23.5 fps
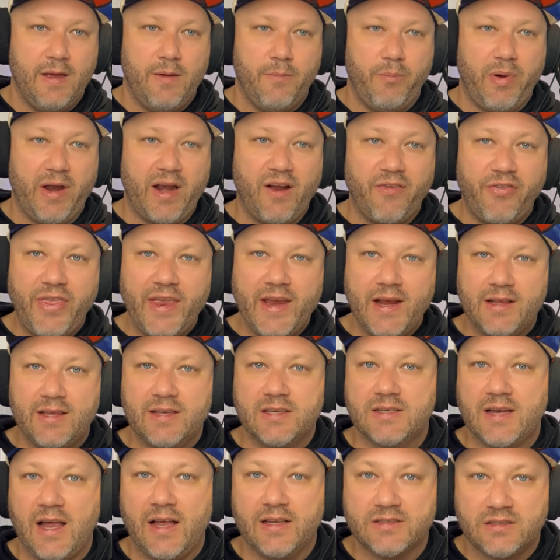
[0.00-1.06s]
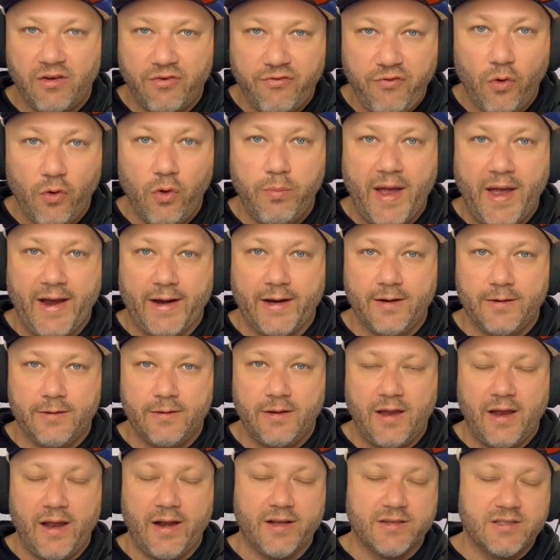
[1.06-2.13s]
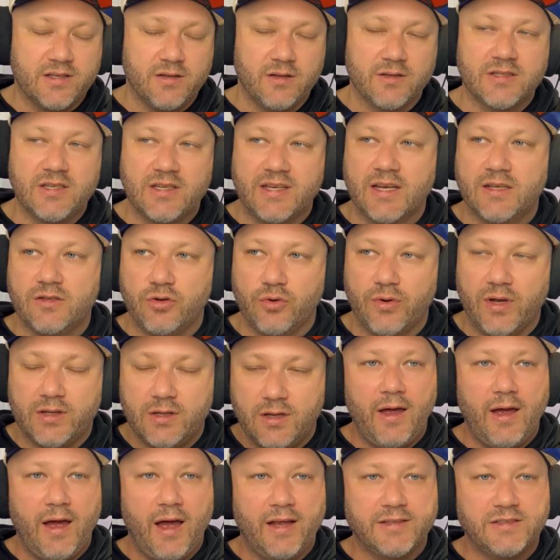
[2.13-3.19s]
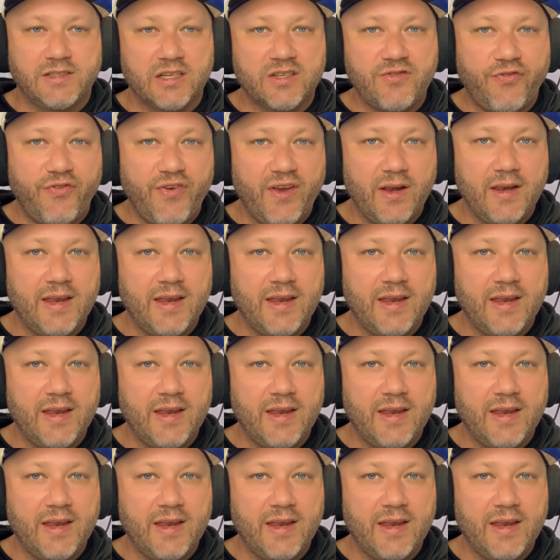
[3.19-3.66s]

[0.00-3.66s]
but I think this guy's a fullback, and I still stick to it. I just feel